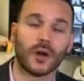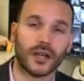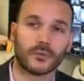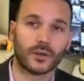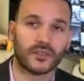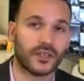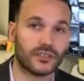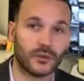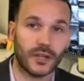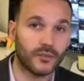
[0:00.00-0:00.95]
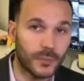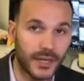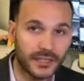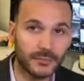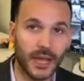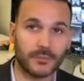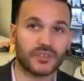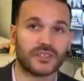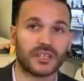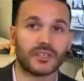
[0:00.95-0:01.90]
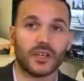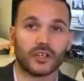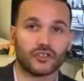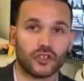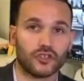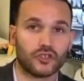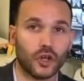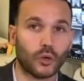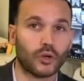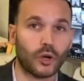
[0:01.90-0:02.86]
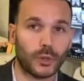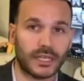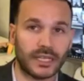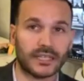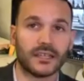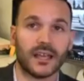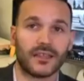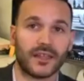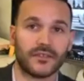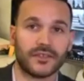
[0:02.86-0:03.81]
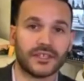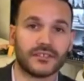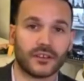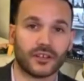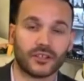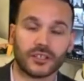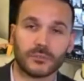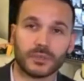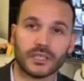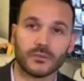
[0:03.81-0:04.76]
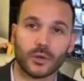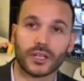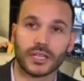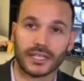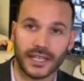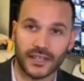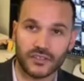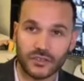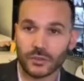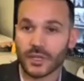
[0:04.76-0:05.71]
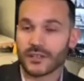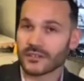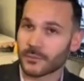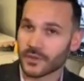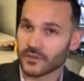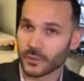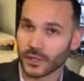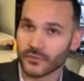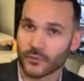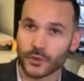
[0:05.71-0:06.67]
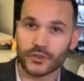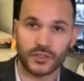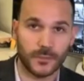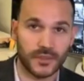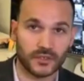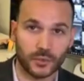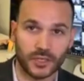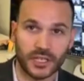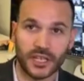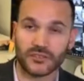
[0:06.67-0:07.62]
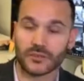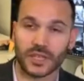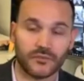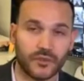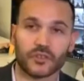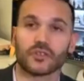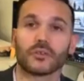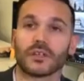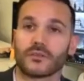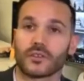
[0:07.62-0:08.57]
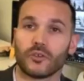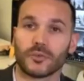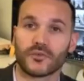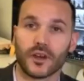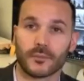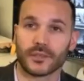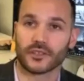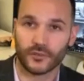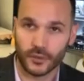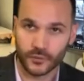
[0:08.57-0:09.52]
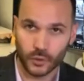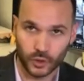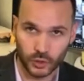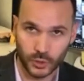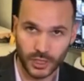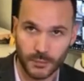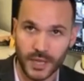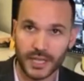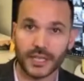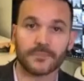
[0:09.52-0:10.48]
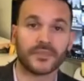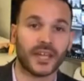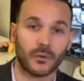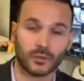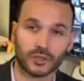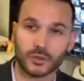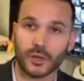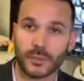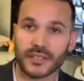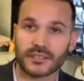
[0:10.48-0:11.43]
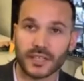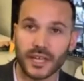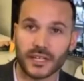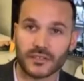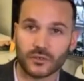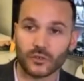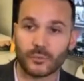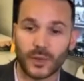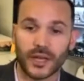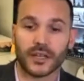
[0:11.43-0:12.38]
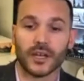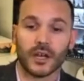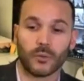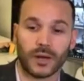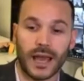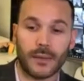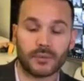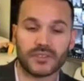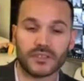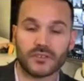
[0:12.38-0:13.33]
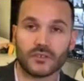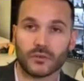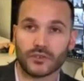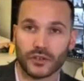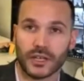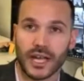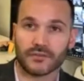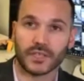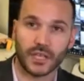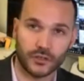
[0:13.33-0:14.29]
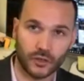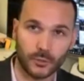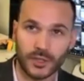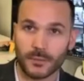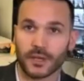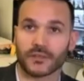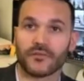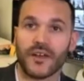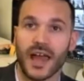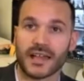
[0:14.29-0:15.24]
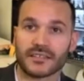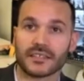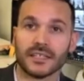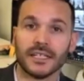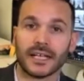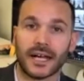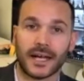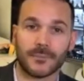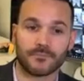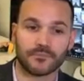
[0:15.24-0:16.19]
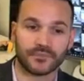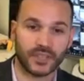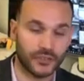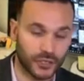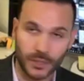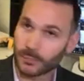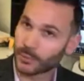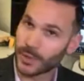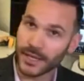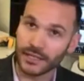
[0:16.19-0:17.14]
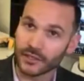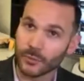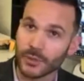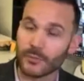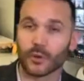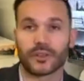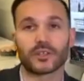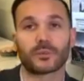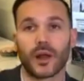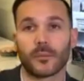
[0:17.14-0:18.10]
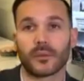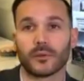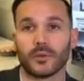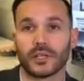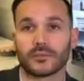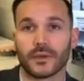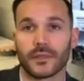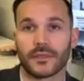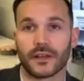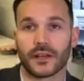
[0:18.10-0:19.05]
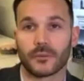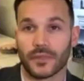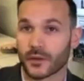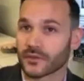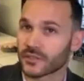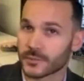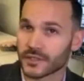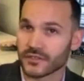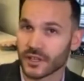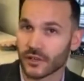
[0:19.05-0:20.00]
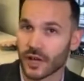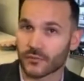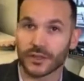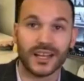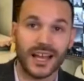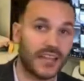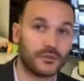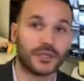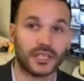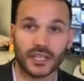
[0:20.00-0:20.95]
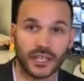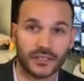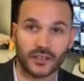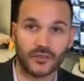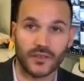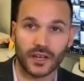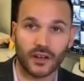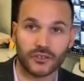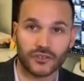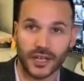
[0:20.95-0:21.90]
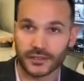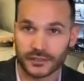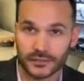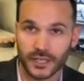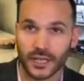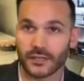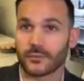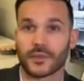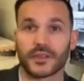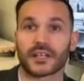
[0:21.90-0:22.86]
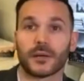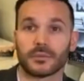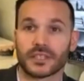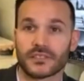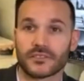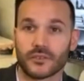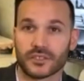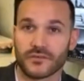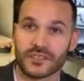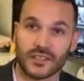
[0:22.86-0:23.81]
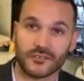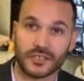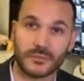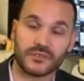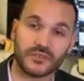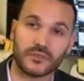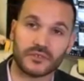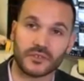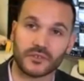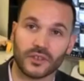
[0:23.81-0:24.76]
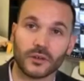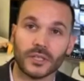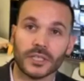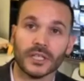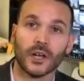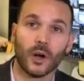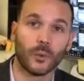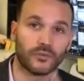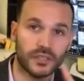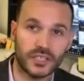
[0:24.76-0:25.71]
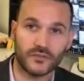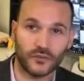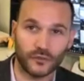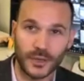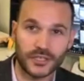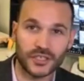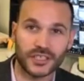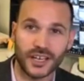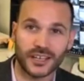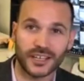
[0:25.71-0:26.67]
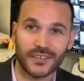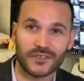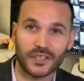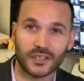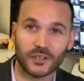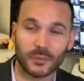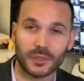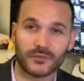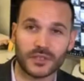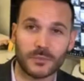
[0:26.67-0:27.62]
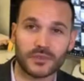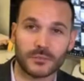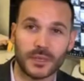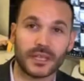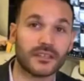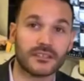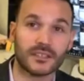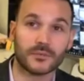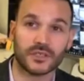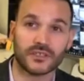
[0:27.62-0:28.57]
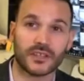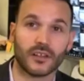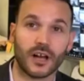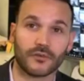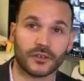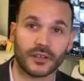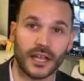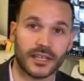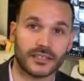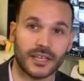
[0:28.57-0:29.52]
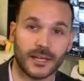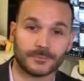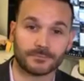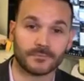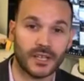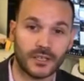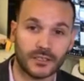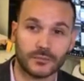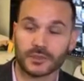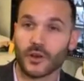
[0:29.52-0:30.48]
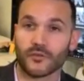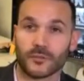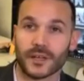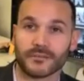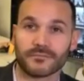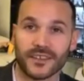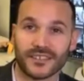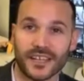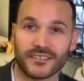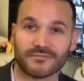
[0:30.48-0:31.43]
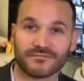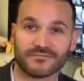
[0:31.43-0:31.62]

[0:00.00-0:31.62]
I don't want to say don't ever make them. I'm just saying just know going in that these are going to be working against you. Some things working for you, some things working against you. If you're so in love with the home, you've got to make the offer. Of course, we're going to make it and we'll do our best to get it sold. But what happens is, you're going to have to get your home on the market fast. You're going to pay a little bit more than you probably would without a subject to sale offer, and you can get kicked out of that contract within a couple days notice if the seller deems to do so. So hopefully this information gives you a little bit of tips on making a subject to sale offer, and go from there. Thanks, guys.